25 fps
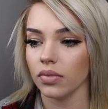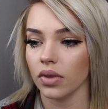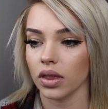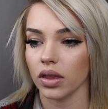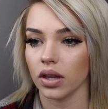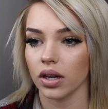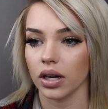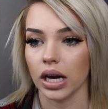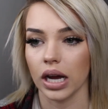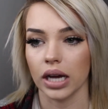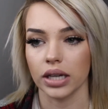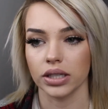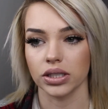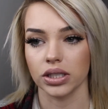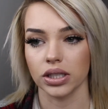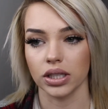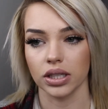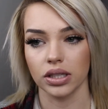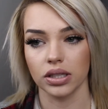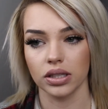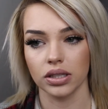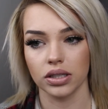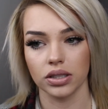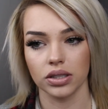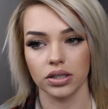they're
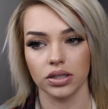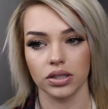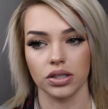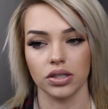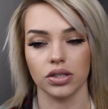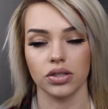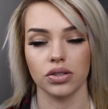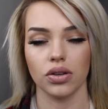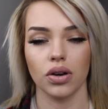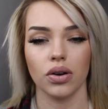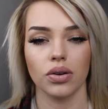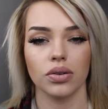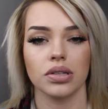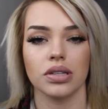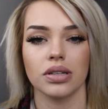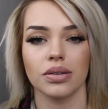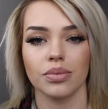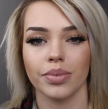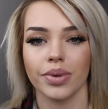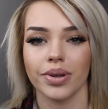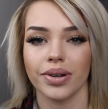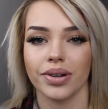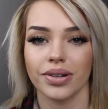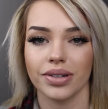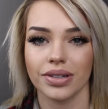actually so
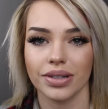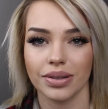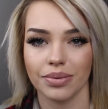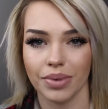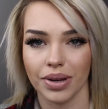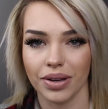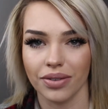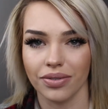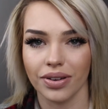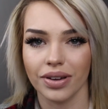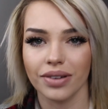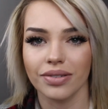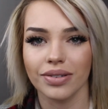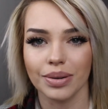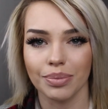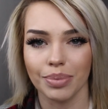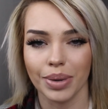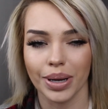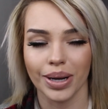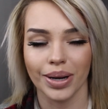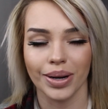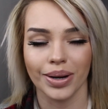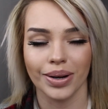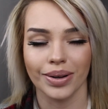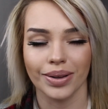similar to my favorite
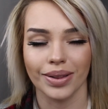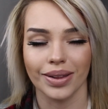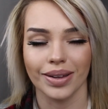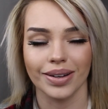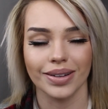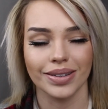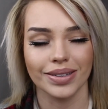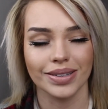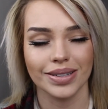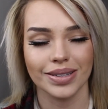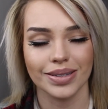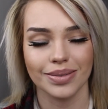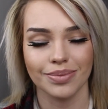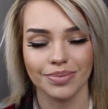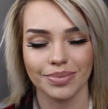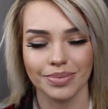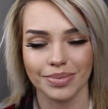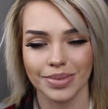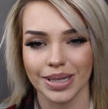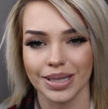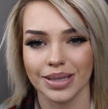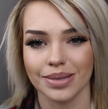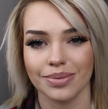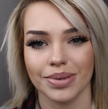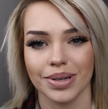pair that it just
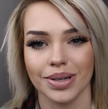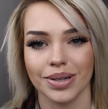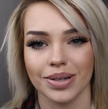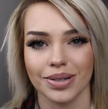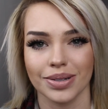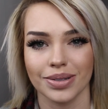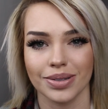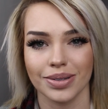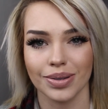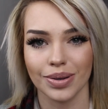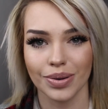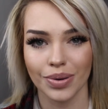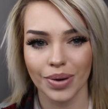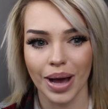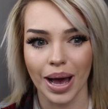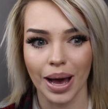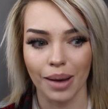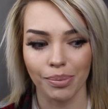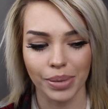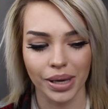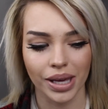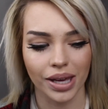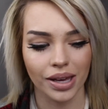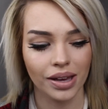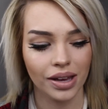makes my heart so
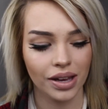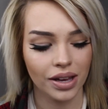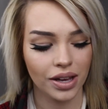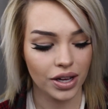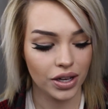happy.